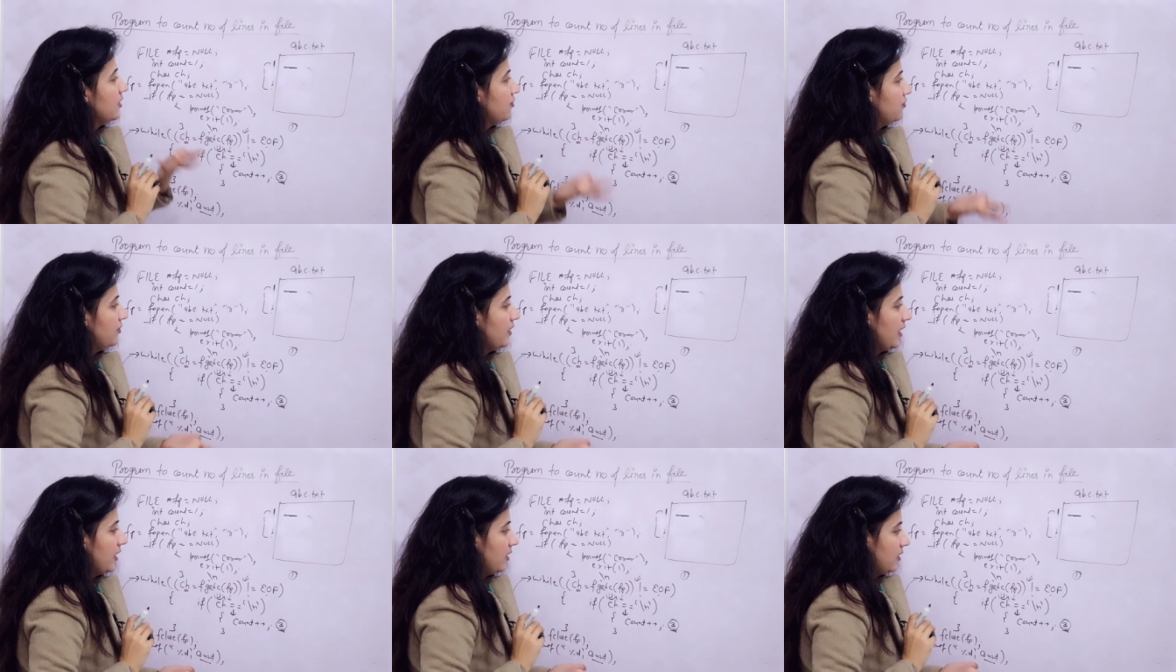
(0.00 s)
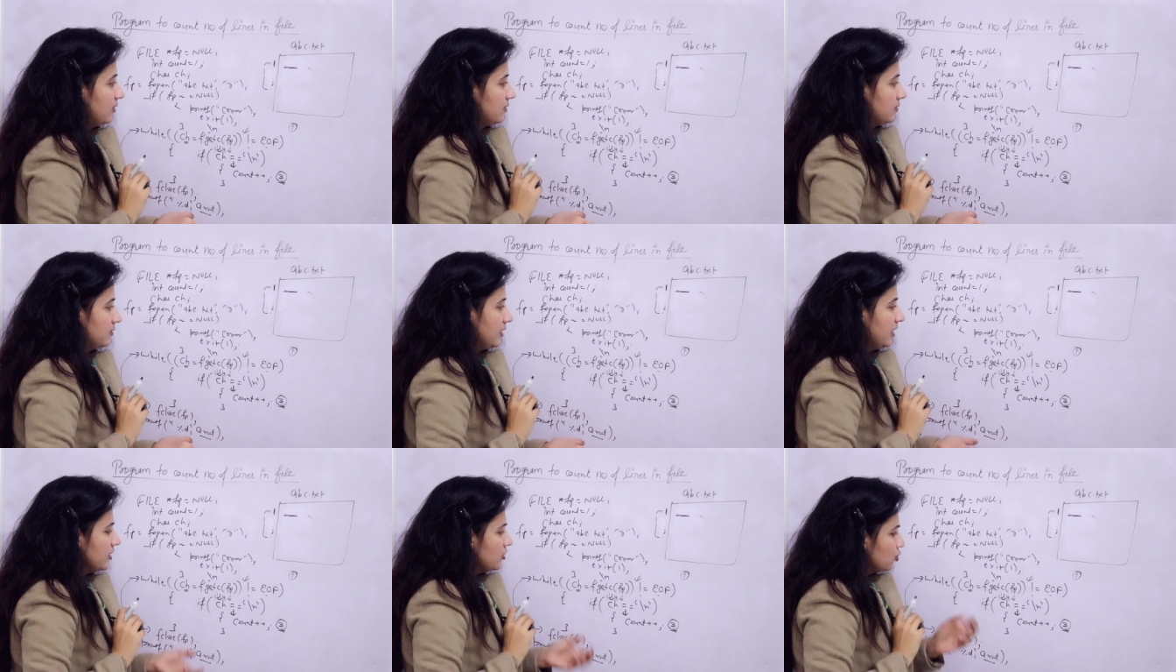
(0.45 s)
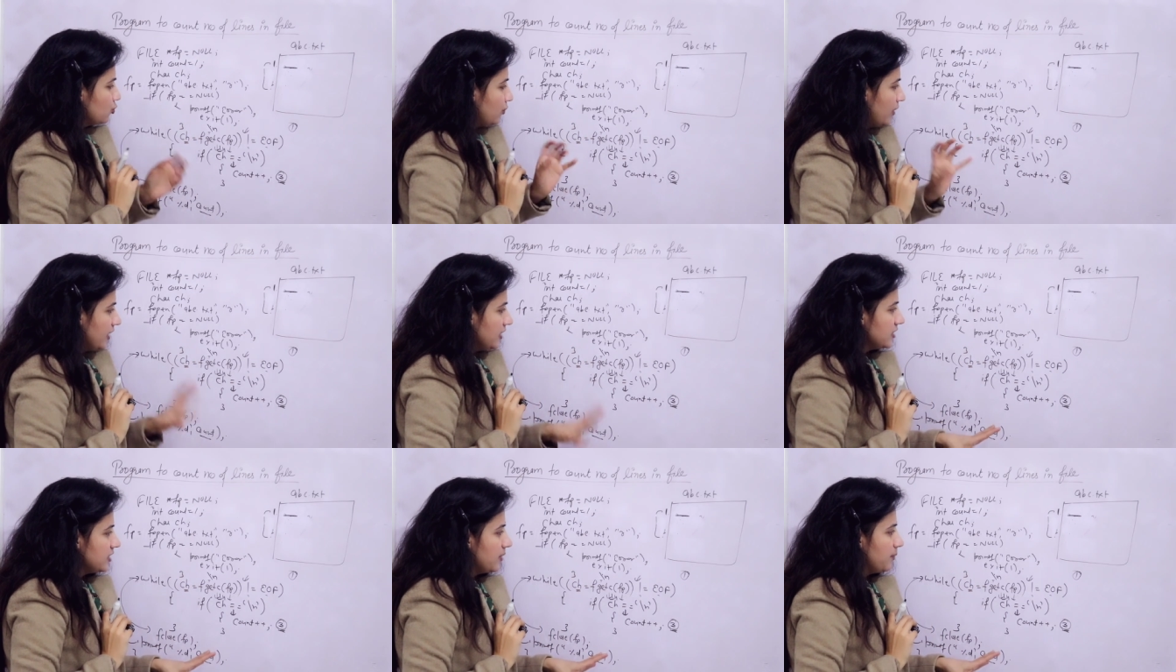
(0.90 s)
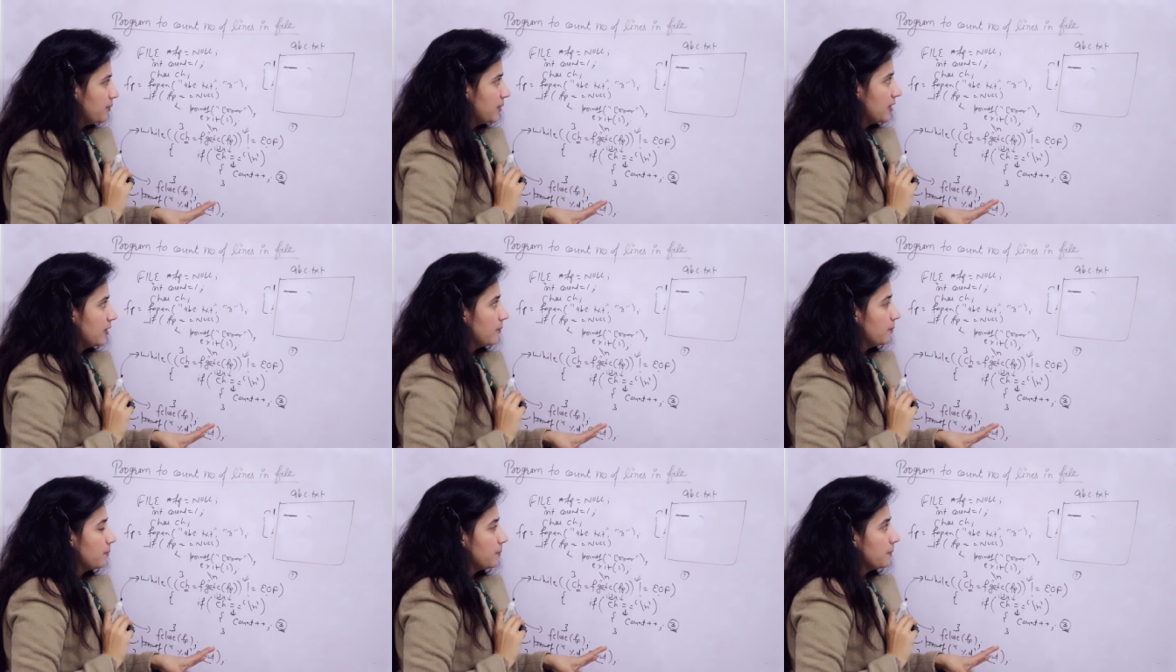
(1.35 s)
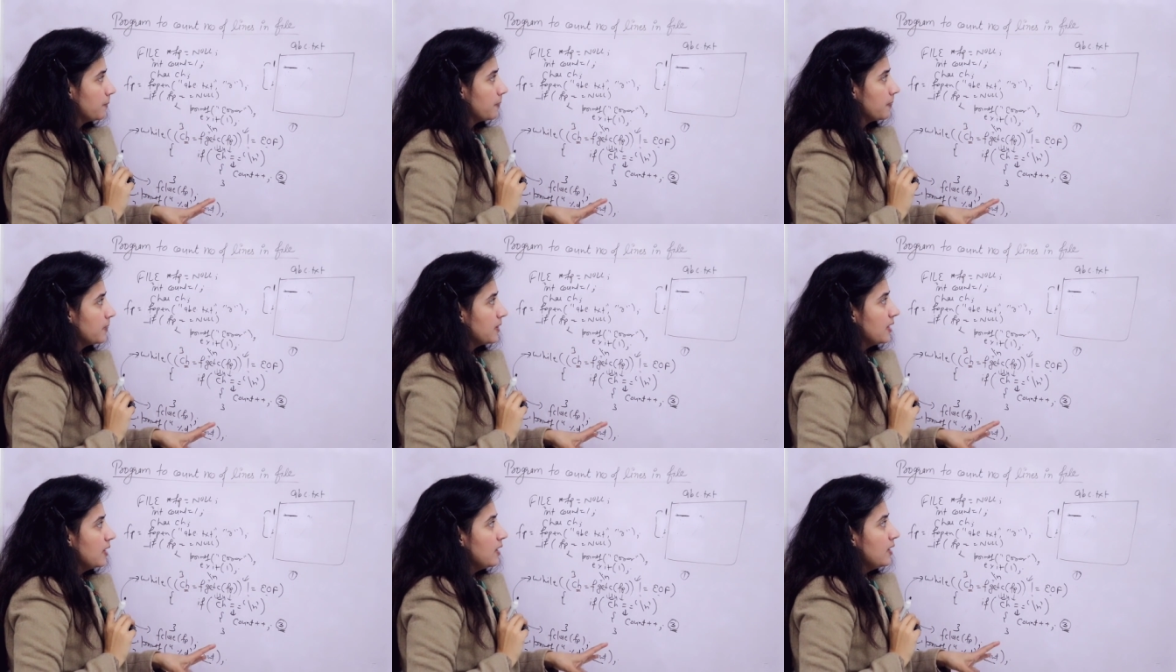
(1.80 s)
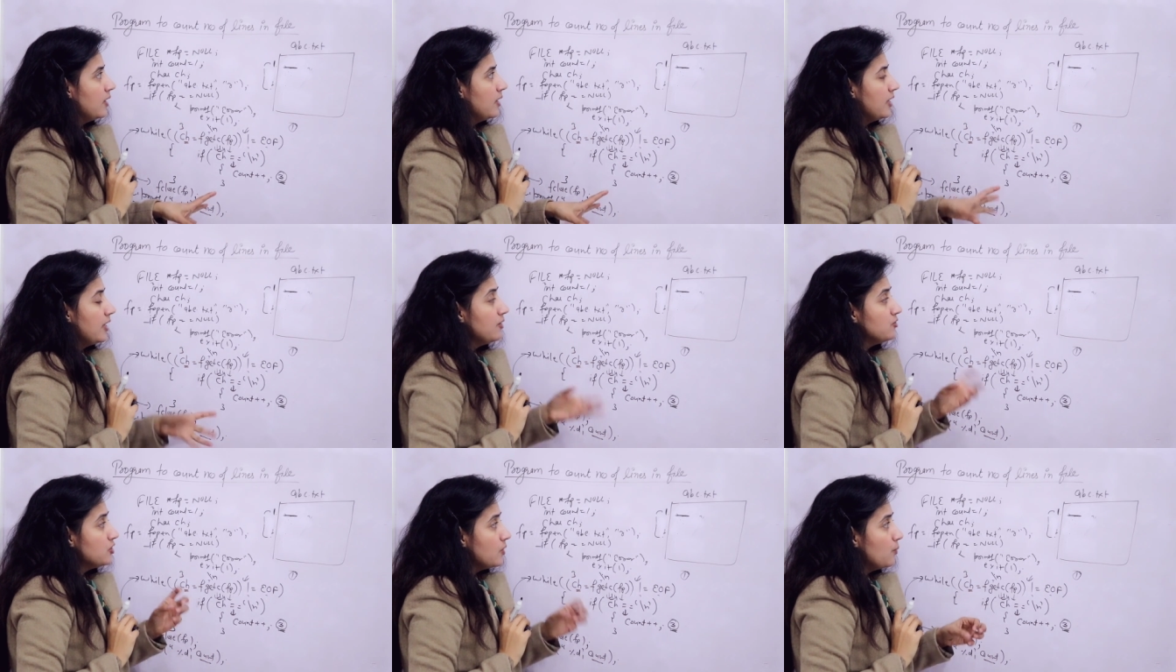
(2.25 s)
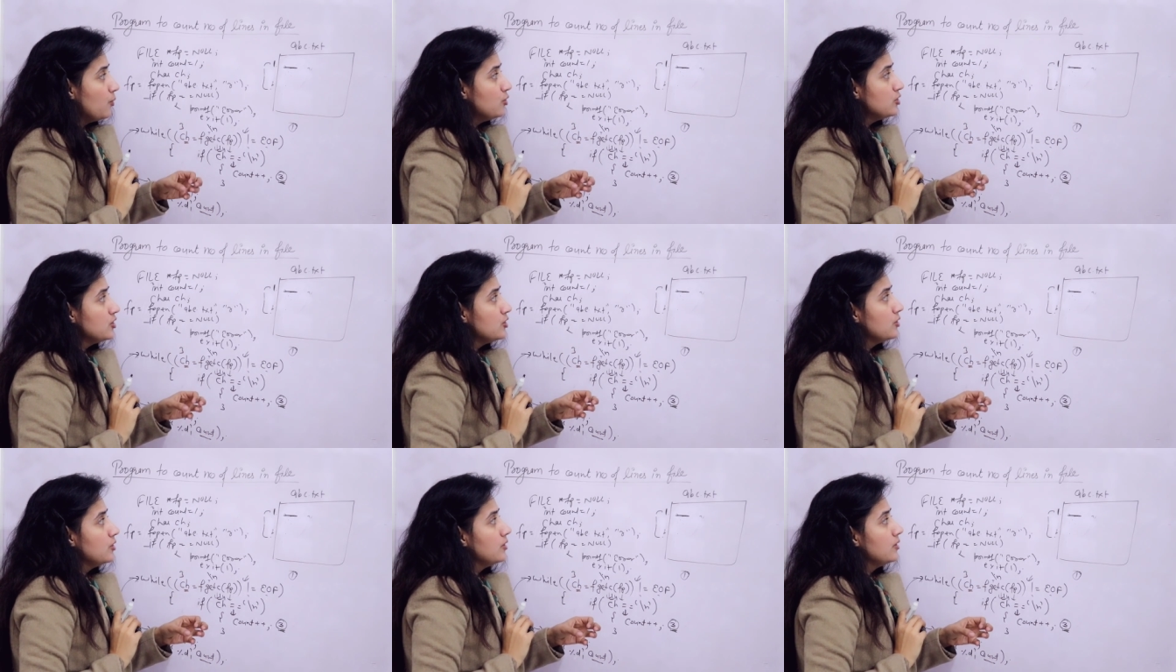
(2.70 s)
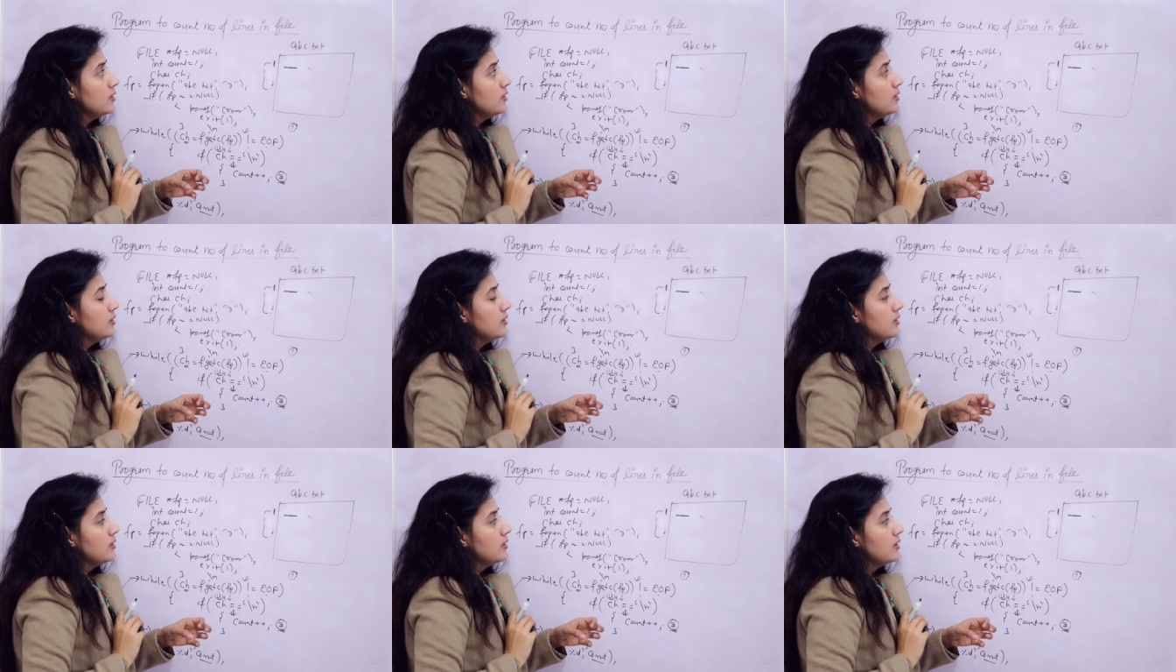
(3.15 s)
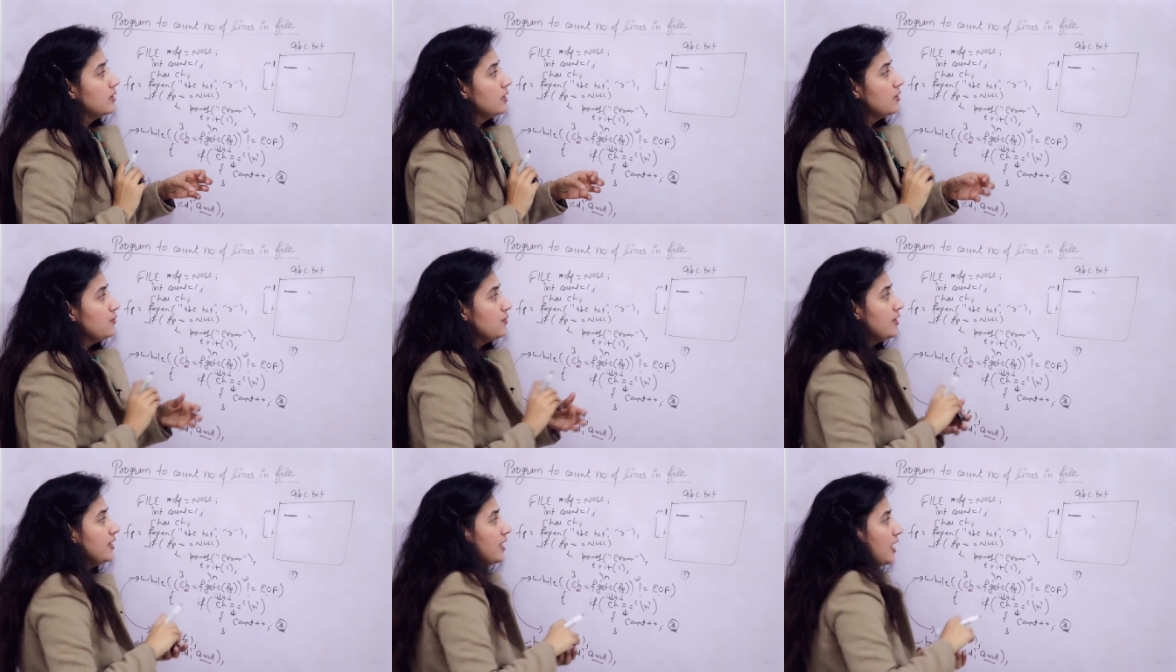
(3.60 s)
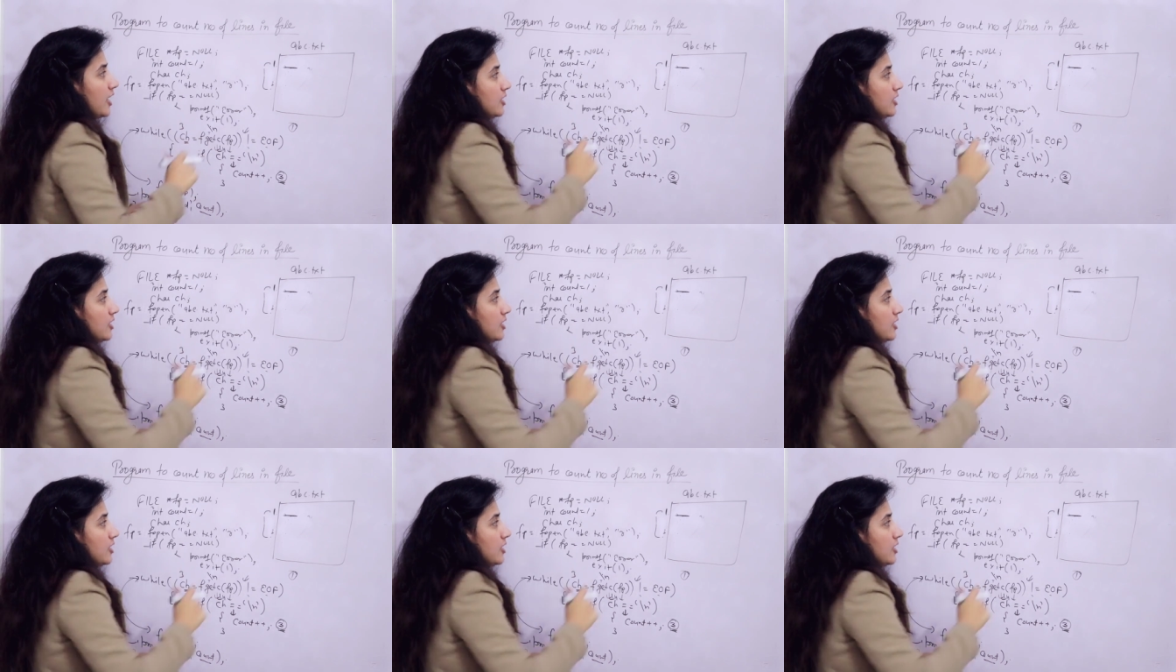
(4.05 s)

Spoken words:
in a file. It's very simple. Now suppose if I